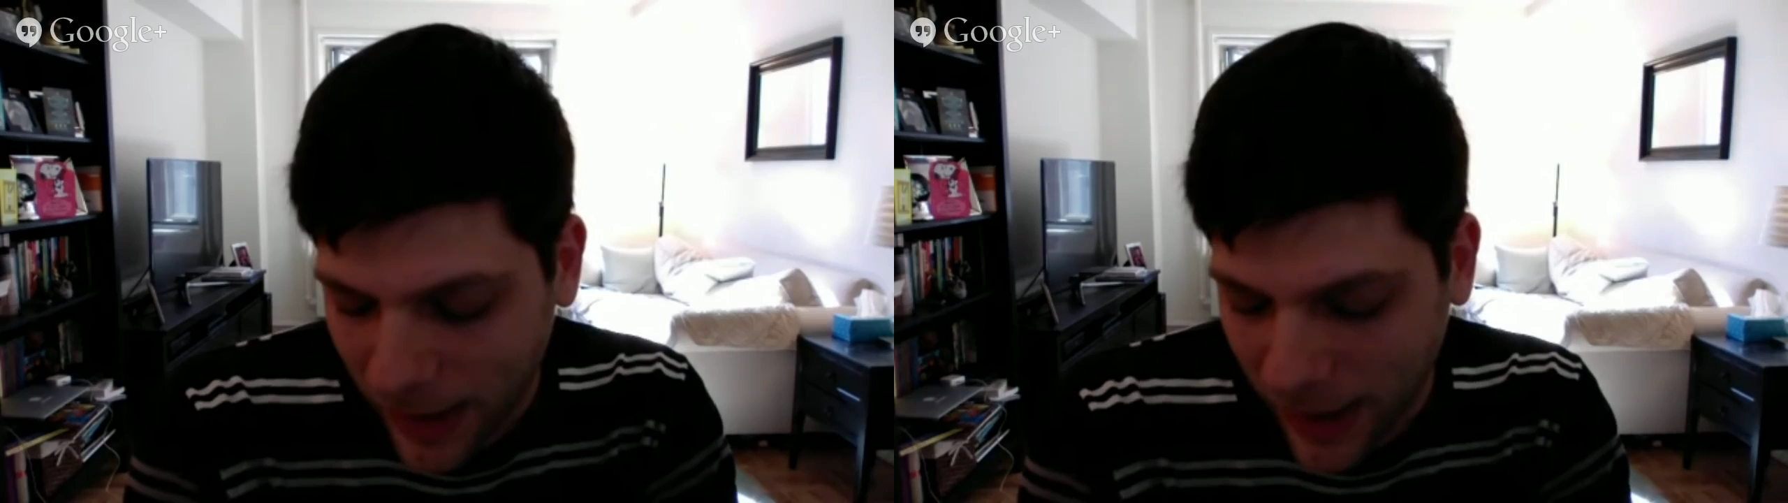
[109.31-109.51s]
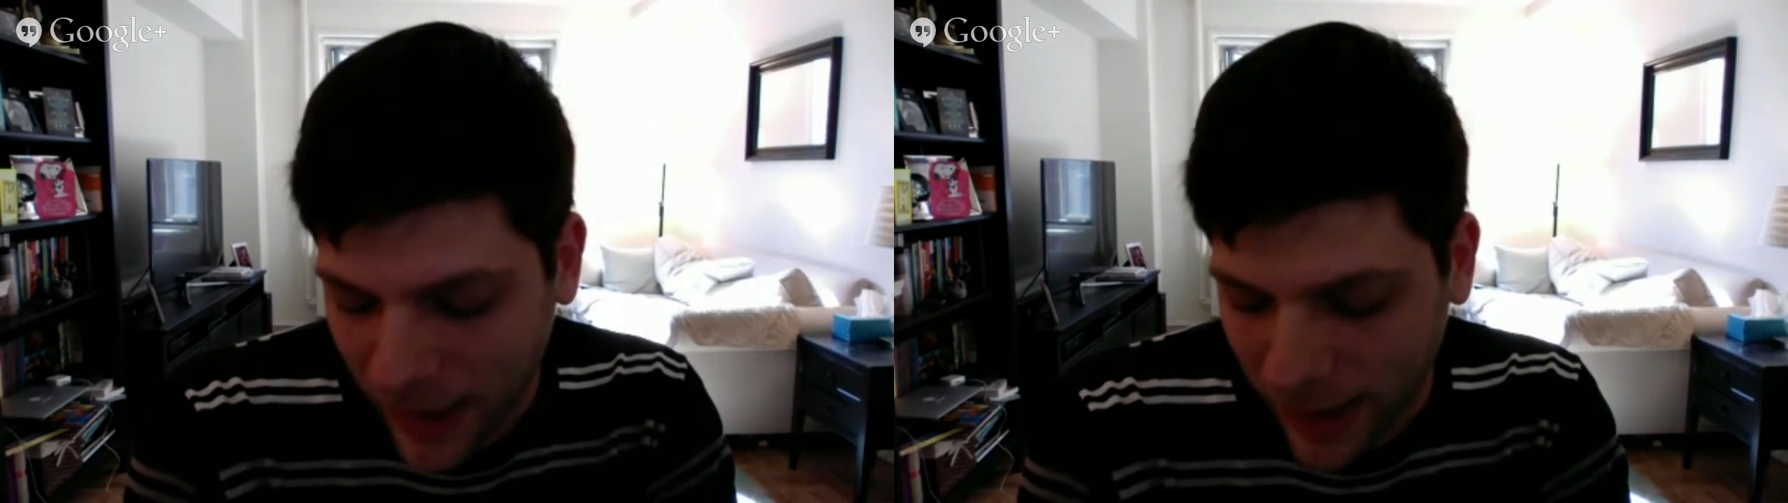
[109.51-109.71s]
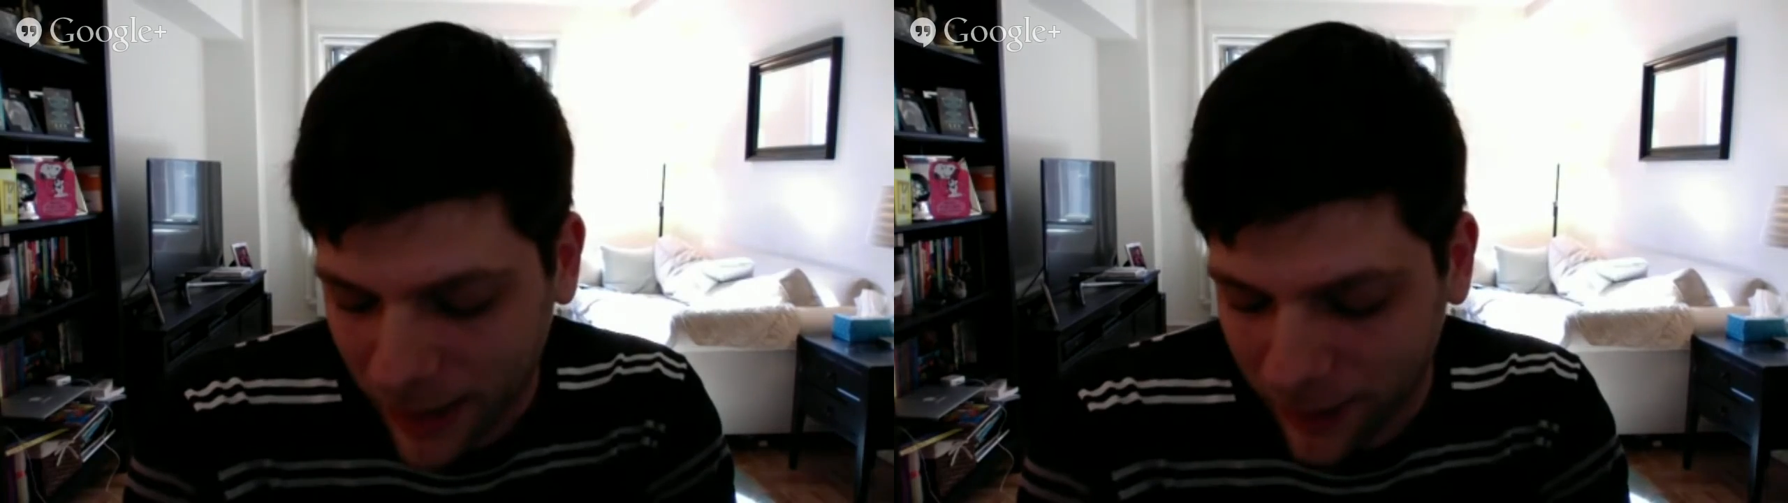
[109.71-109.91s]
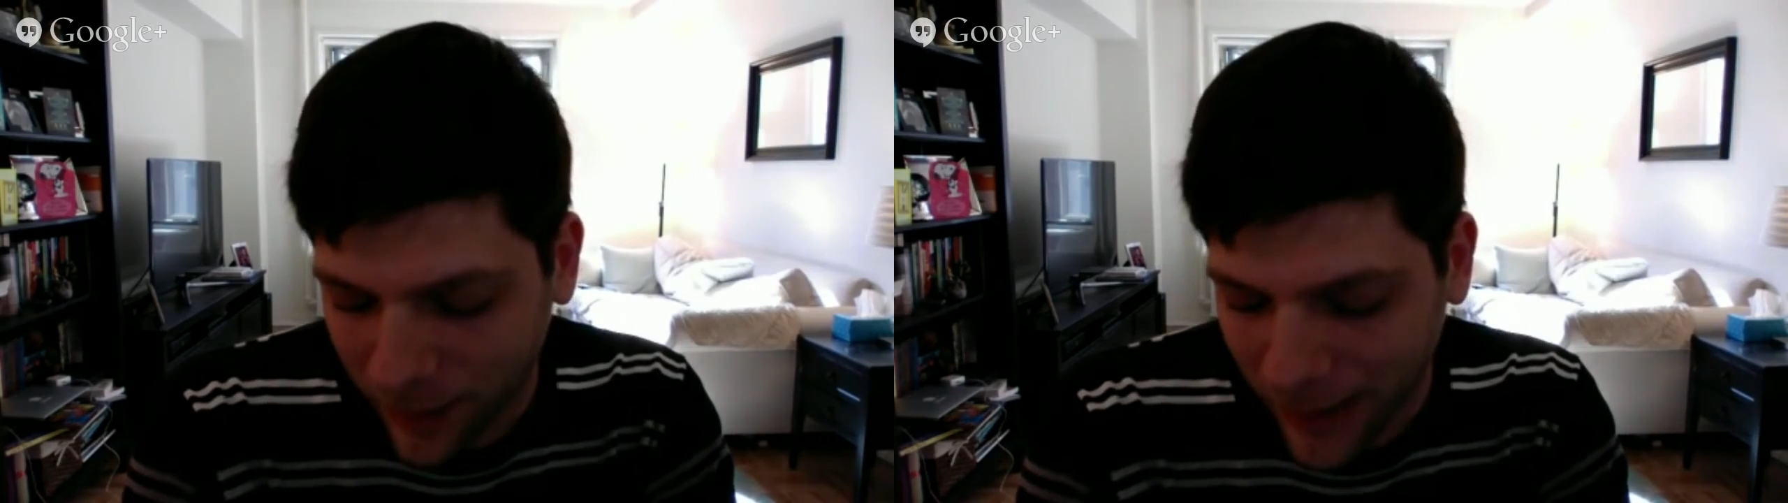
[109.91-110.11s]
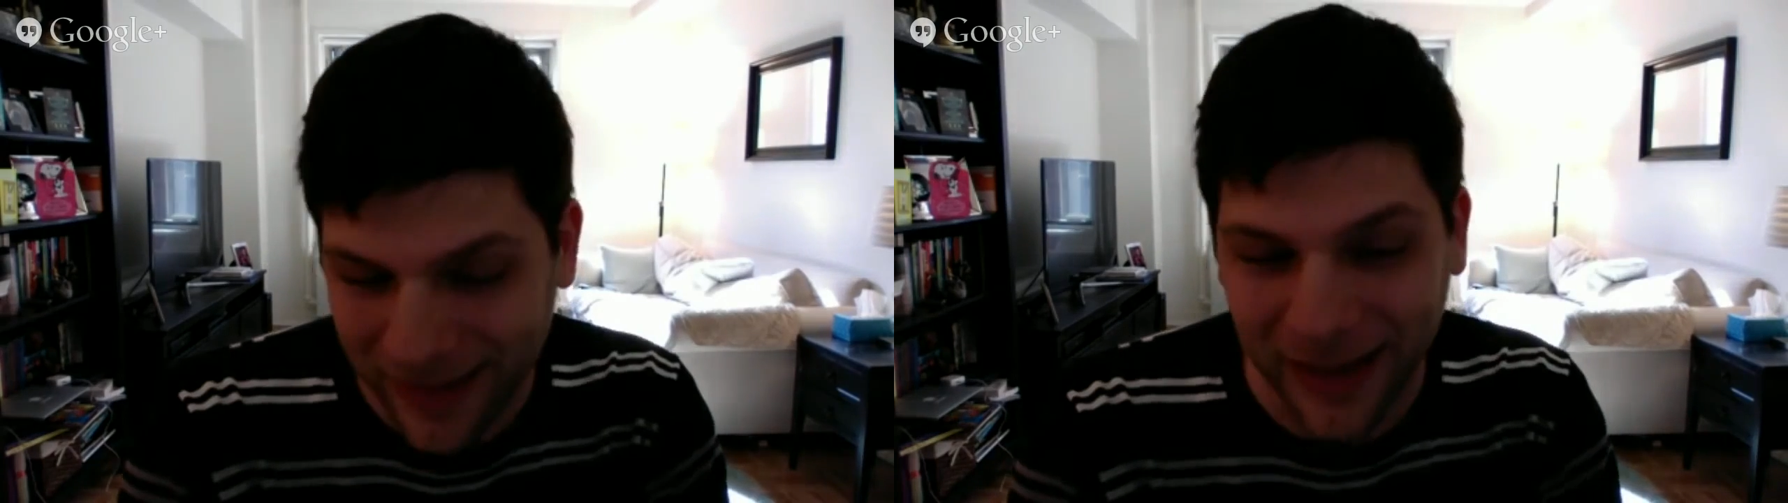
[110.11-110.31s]

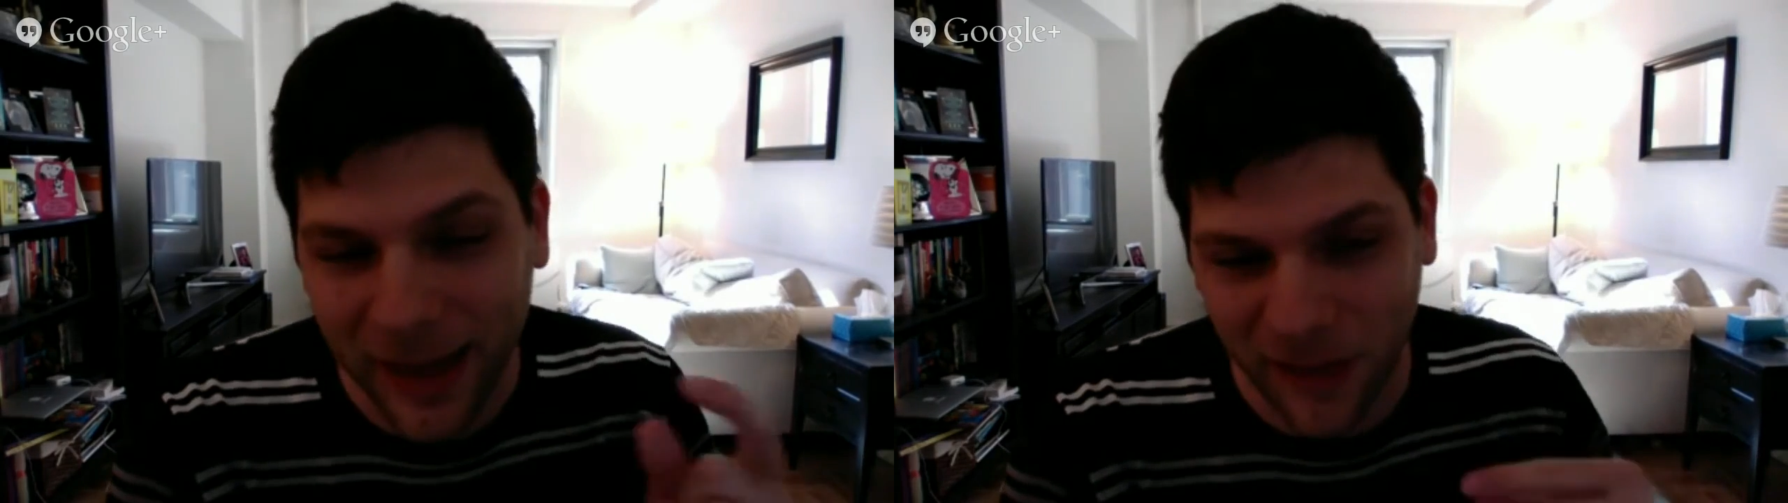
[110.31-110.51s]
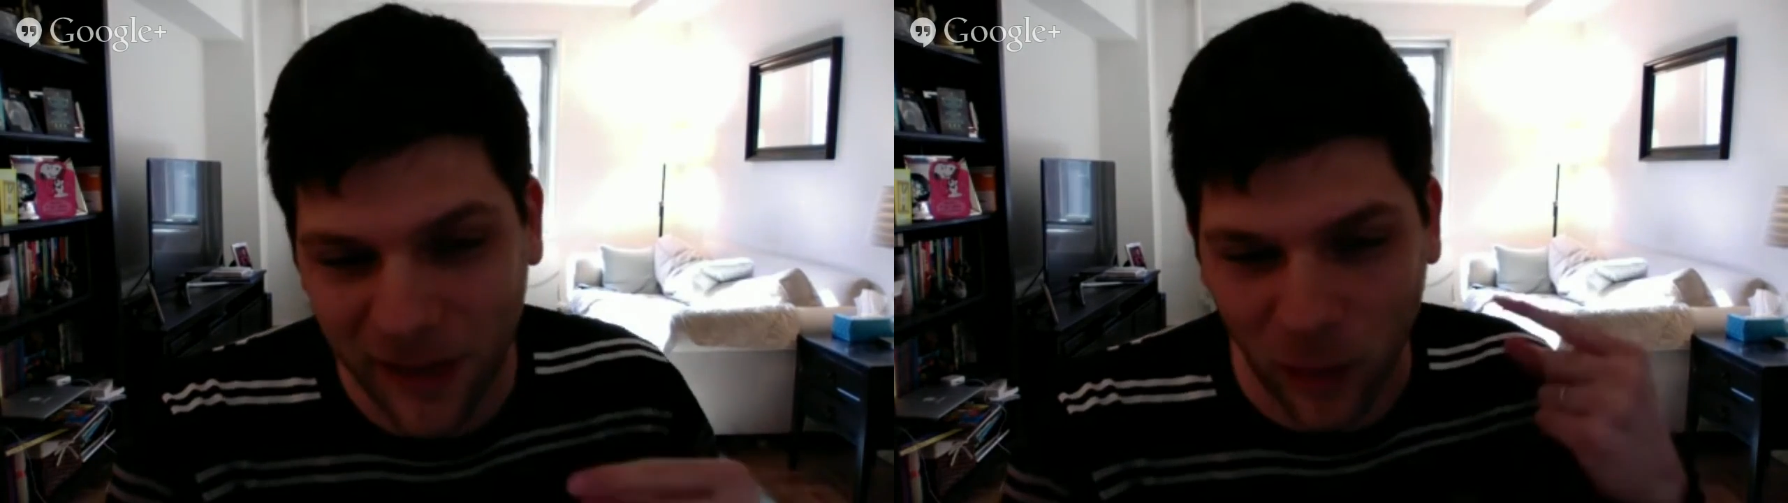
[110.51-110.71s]
and then it gets